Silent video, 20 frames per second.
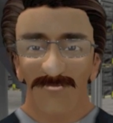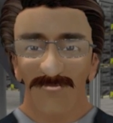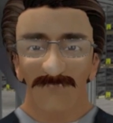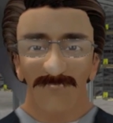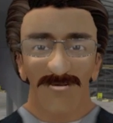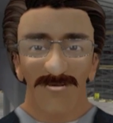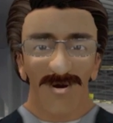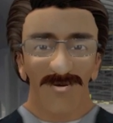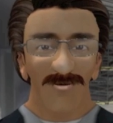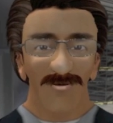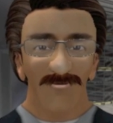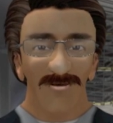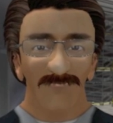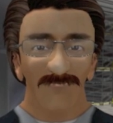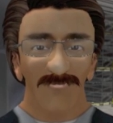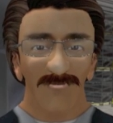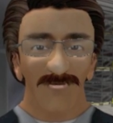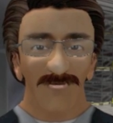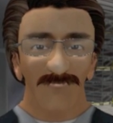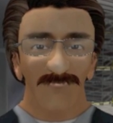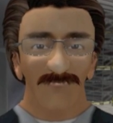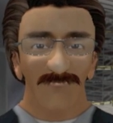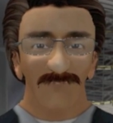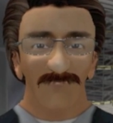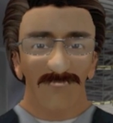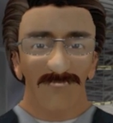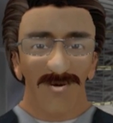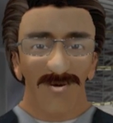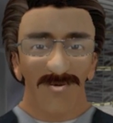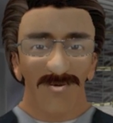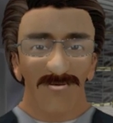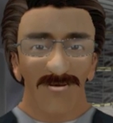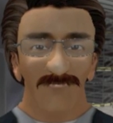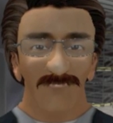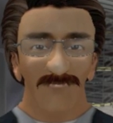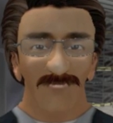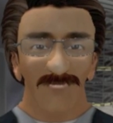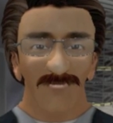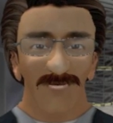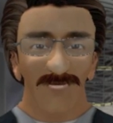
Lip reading: those auditors beginning in the audit